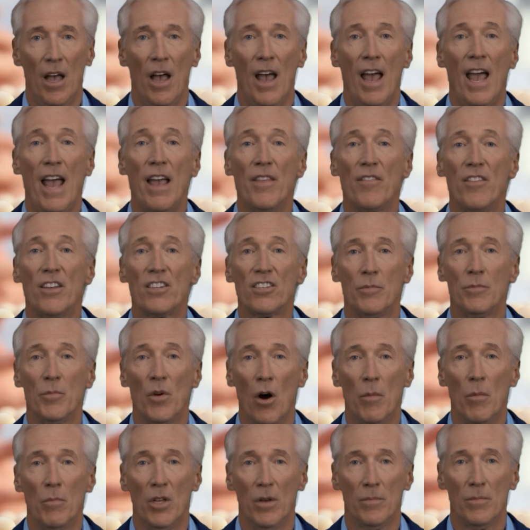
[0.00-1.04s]
And this
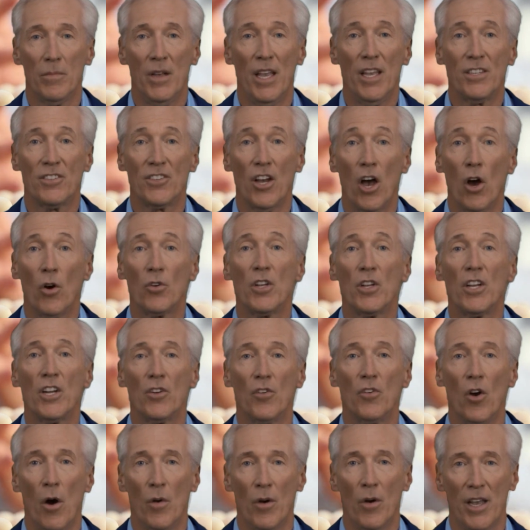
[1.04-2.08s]
problem is only
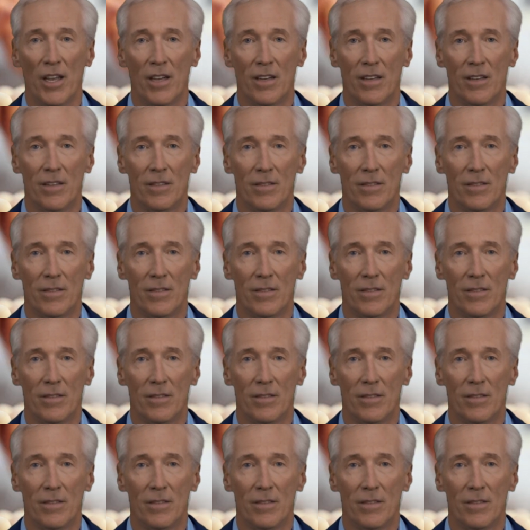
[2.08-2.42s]
growing.